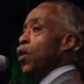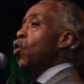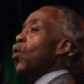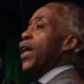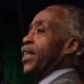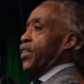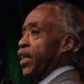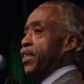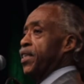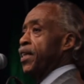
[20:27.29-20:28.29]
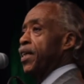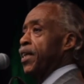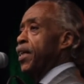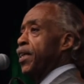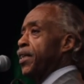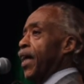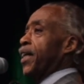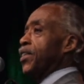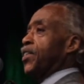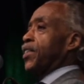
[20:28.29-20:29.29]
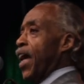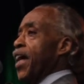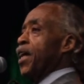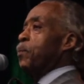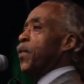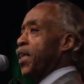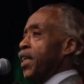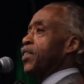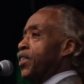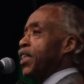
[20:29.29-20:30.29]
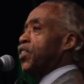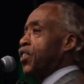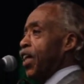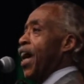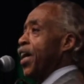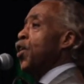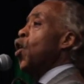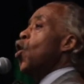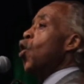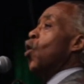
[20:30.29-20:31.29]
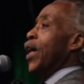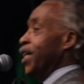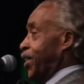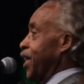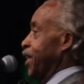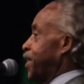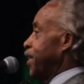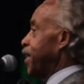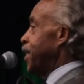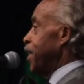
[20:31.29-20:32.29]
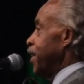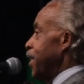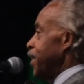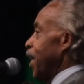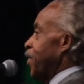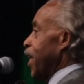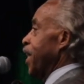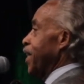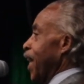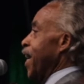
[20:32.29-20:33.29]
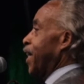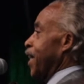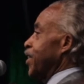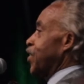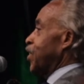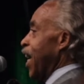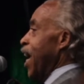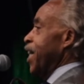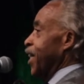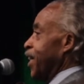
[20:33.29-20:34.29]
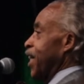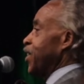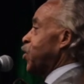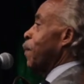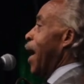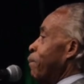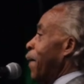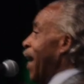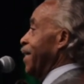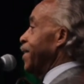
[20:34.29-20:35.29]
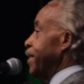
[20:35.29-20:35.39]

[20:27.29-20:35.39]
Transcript: Who is it that can stand up against this giant? Who is it that think they can stand against my might?